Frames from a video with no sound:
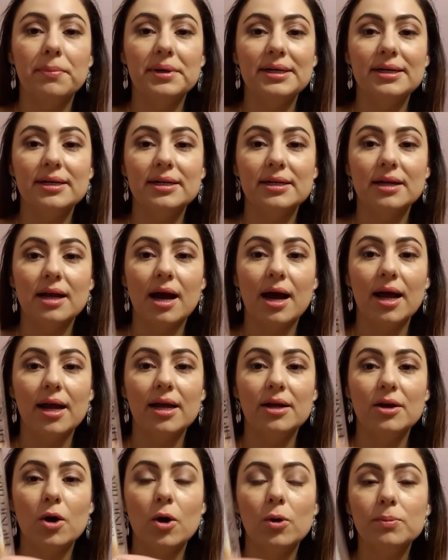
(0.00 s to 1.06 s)
but
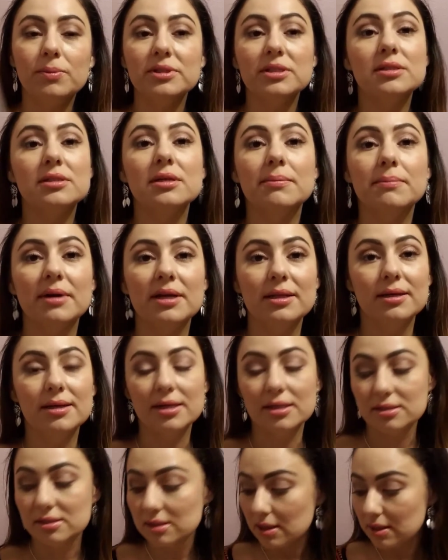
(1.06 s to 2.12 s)
I hope it's done by the
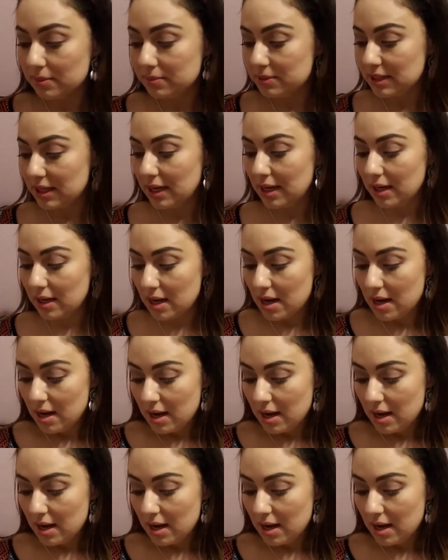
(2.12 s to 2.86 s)
next update.